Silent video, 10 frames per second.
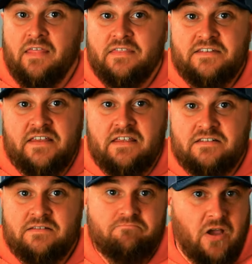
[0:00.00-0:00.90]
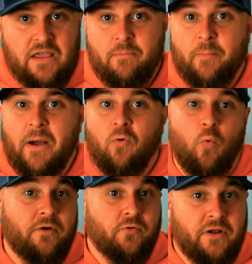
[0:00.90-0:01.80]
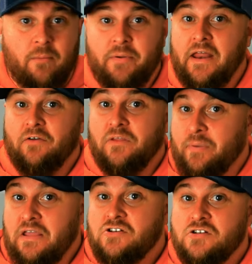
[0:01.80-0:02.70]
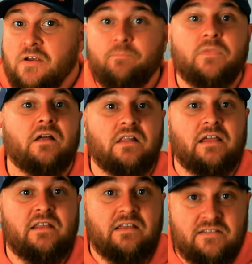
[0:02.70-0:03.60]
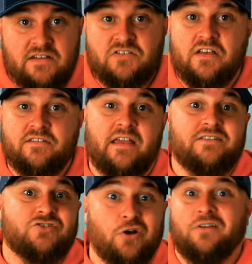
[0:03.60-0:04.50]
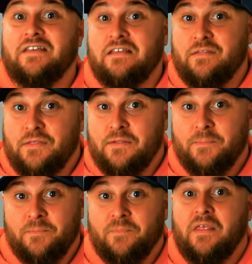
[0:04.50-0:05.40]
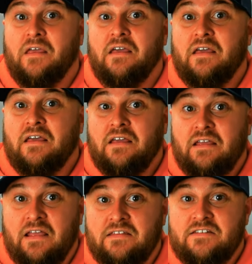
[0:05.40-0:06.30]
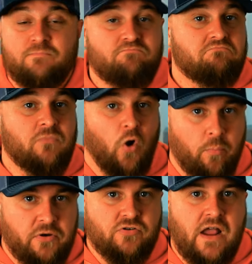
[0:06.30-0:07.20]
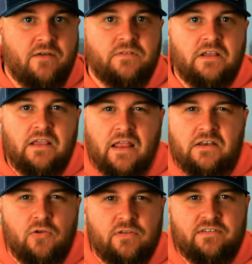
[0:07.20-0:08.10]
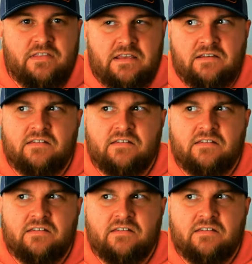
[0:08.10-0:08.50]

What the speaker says: This is a game about wandering up and down the beach, collecting seashells and shark teeth. It's open drafting and uses the